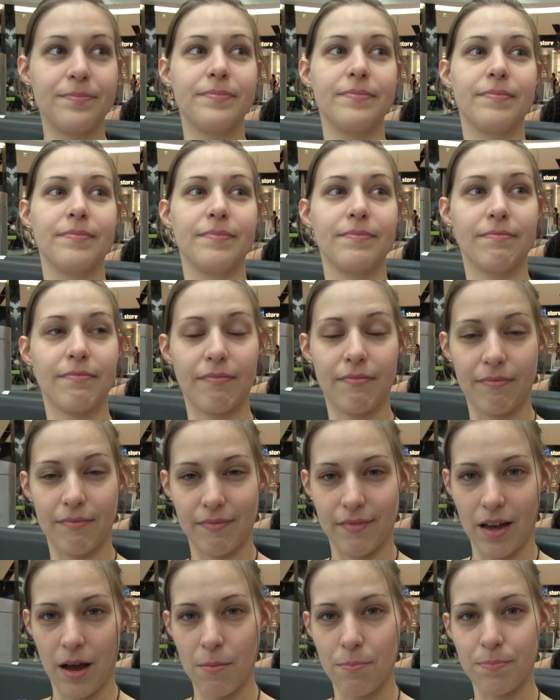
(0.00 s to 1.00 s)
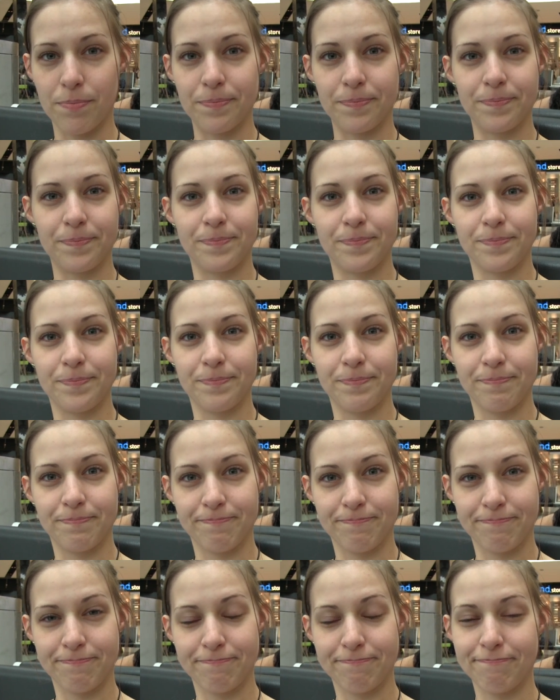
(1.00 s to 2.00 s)
yesterday. Yep. Still not
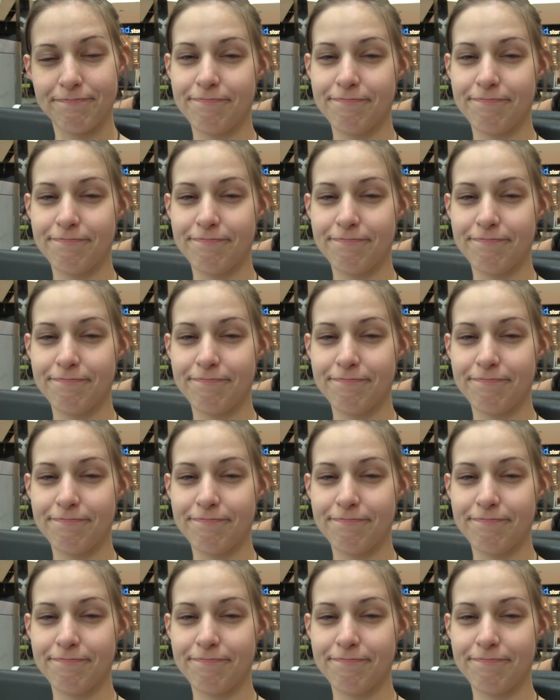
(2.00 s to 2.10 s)
there.